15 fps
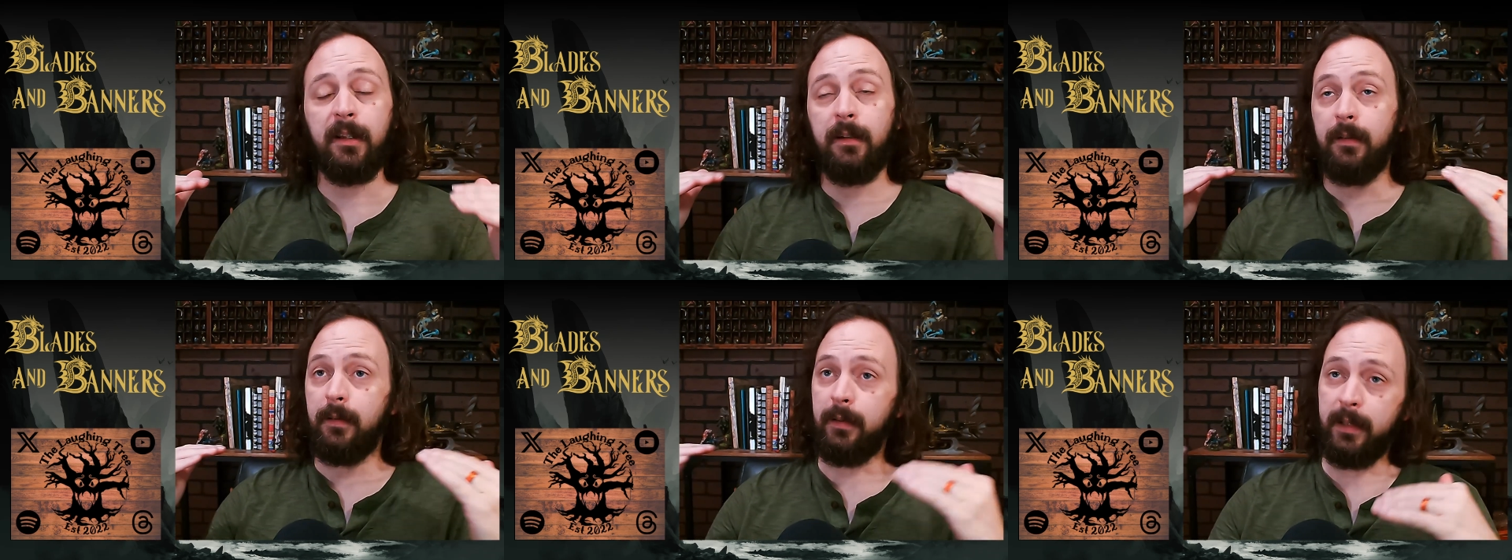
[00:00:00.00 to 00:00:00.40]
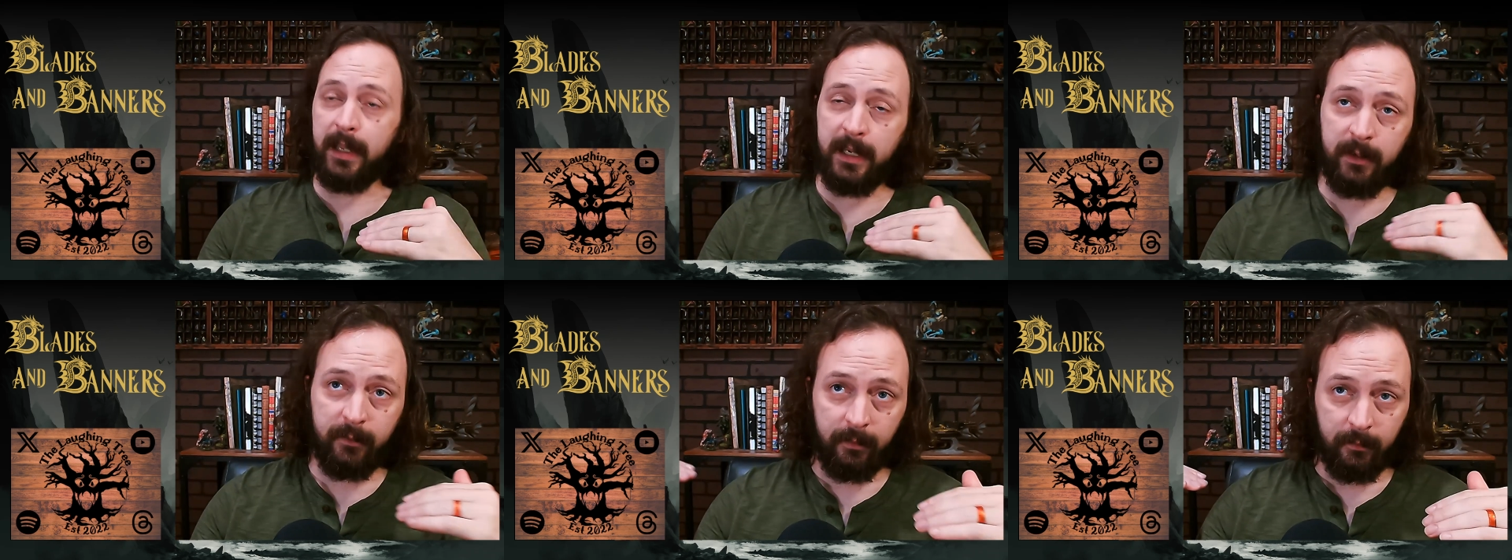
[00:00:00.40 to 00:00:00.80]

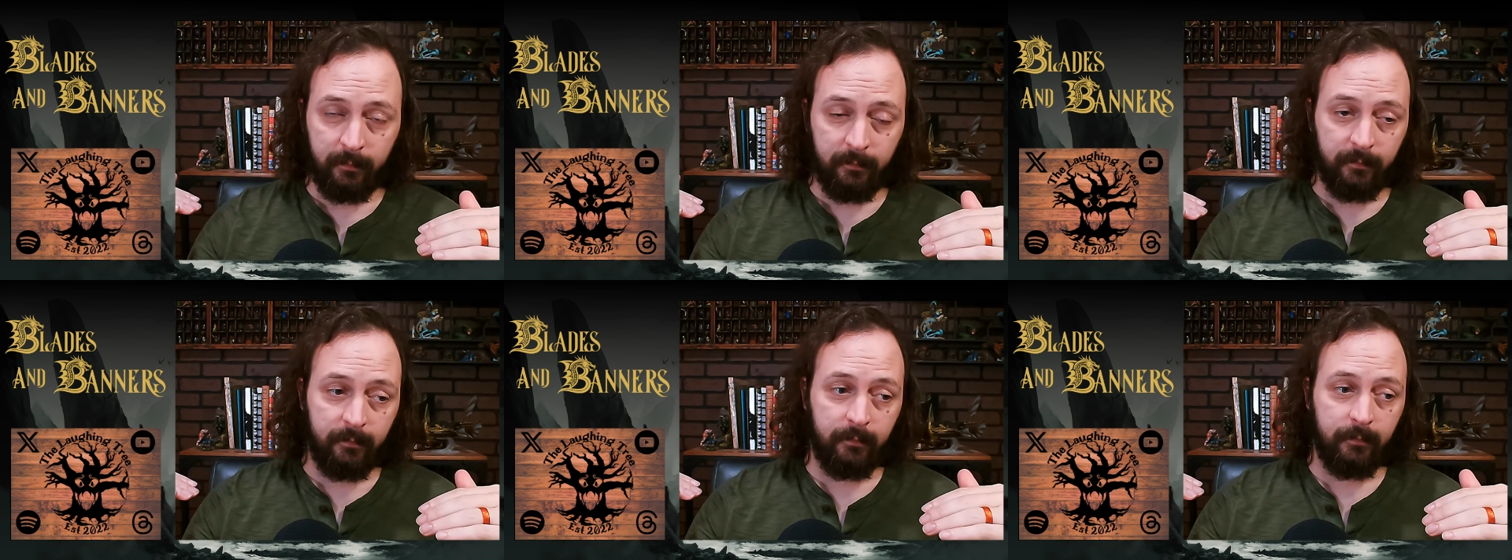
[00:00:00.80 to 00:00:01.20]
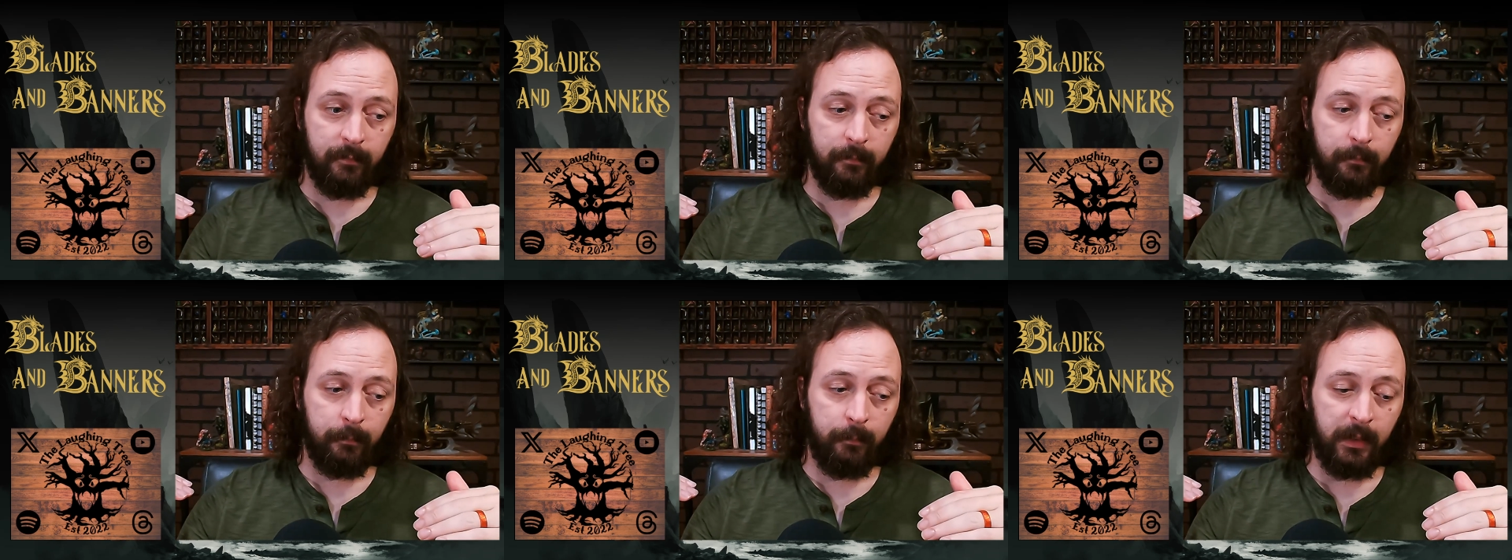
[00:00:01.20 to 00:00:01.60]
like
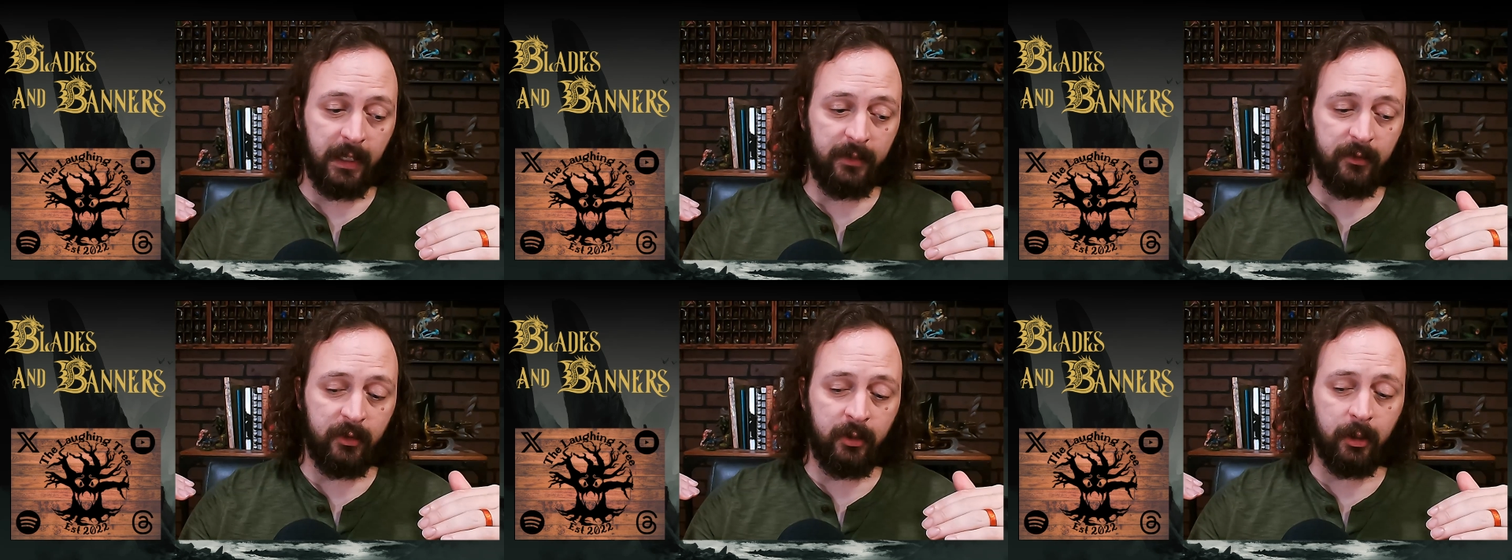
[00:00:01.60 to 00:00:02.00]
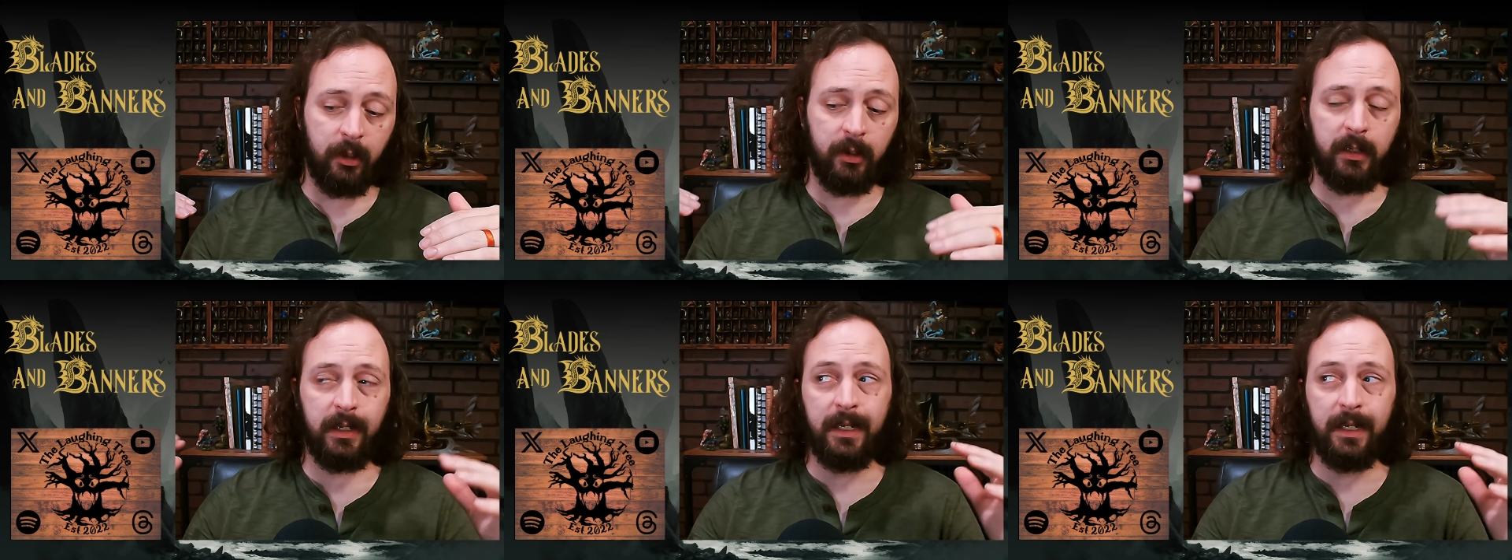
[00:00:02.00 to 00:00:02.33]
Blades in the Dark,